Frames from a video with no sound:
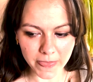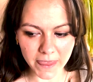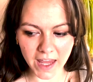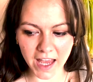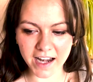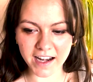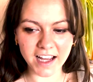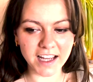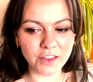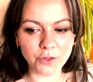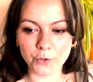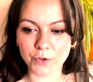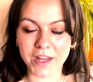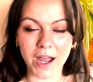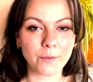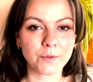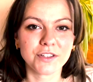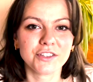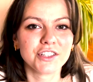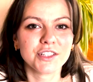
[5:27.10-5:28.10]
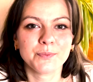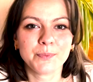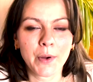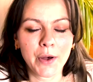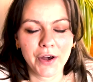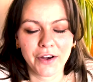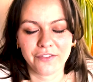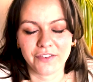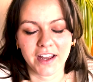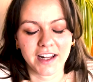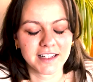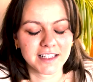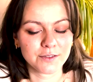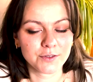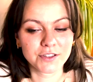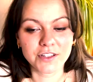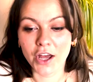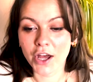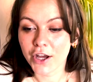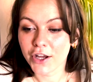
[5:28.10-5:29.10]
And I thought that was just perfect. It
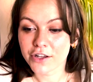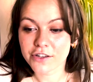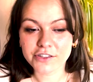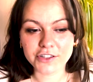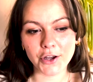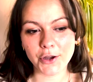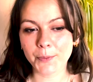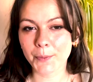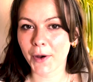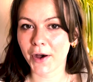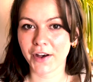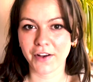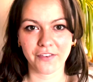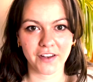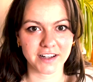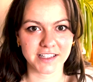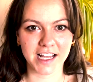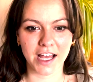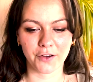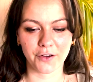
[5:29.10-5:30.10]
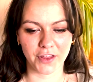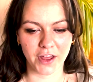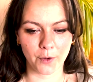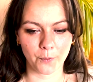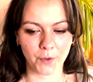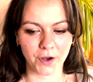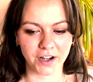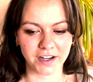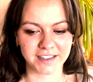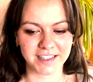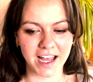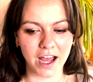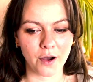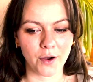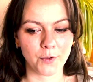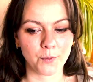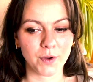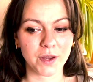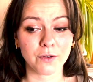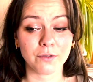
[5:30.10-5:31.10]
was so perfect how that worked out.
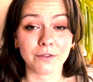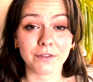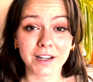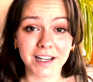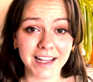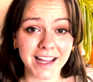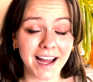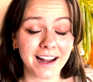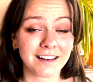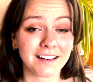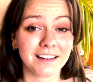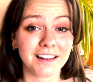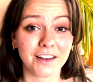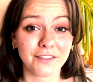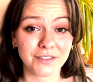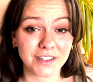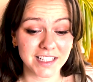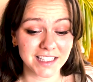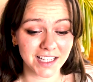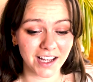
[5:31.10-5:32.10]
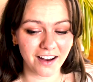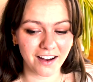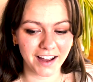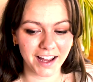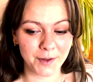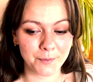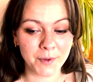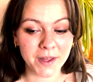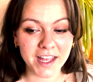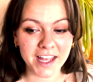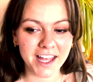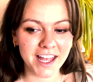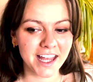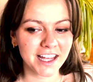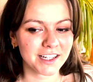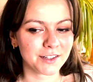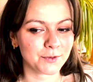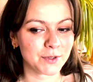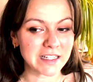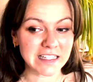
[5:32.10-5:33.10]
And we really had a lovely time.
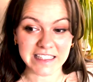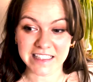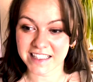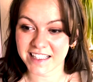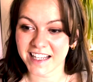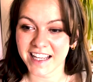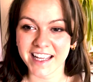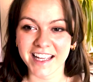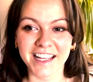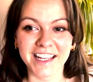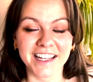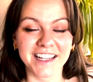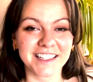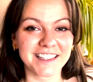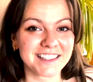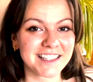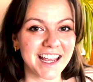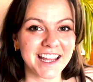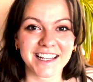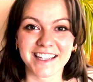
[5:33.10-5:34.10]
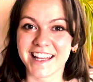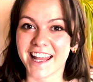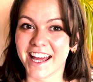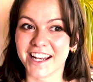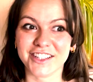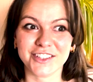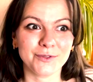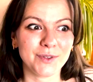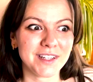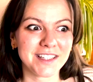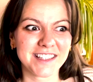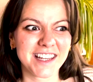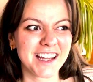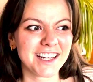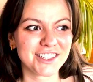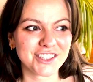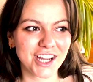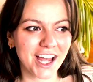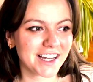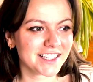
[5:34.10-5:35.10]
And we stayed there, we stayed
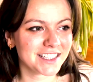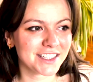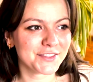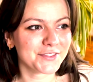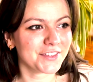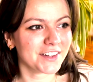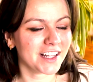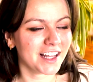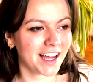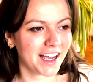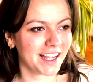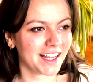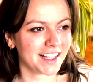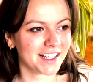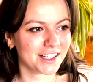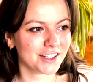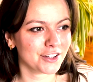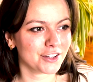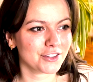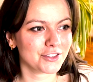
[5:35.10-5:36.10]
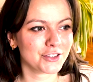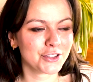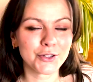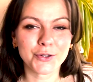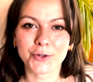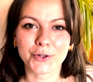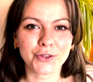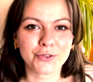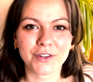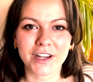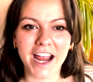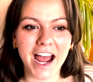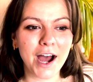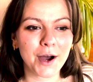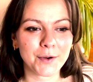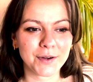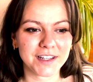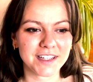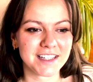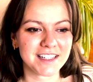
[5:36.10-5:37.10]
chatting for like two or three
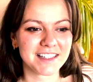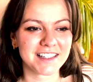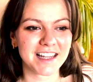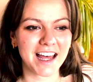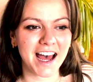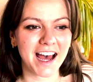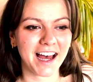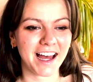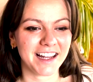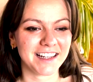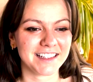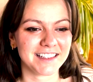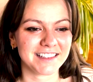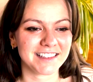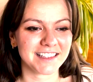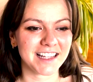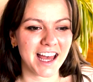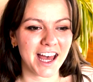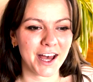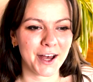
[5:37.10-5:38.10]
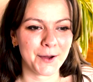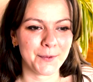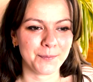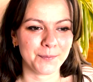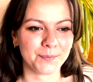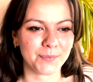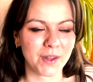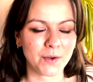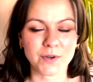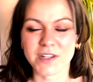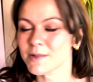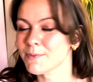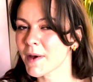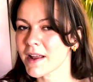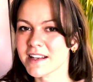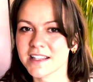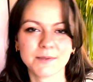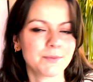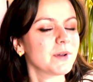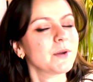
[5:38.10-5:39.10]
hours and um, then we
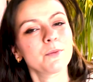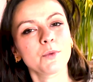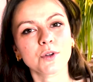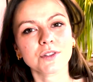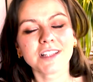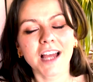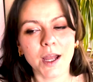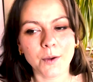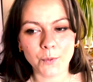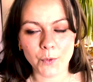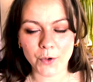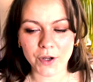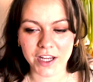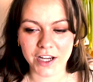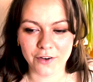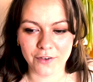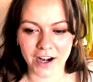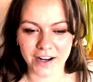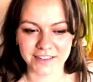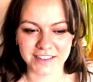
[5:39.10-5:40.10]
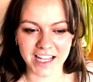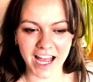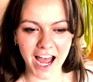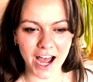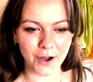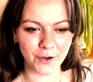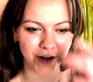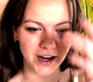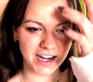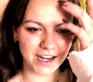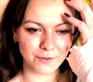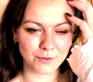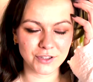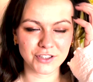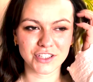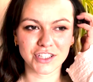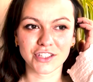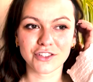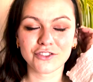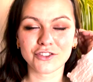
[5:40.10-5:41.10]
spent a bit more time walking around town and it was
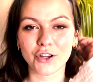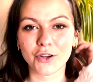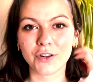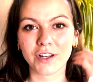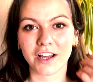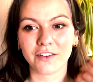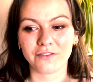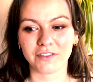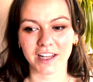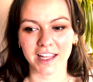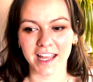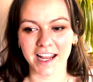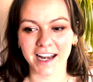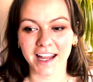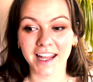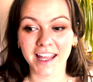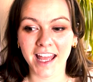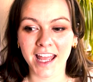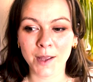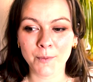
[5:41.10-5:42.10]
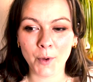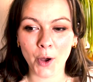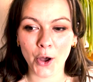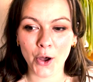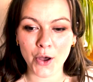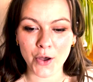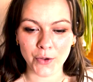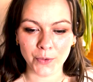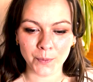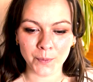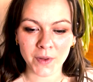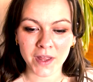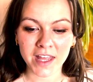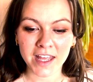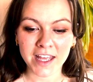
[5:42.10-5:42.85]
just so lovely and I came home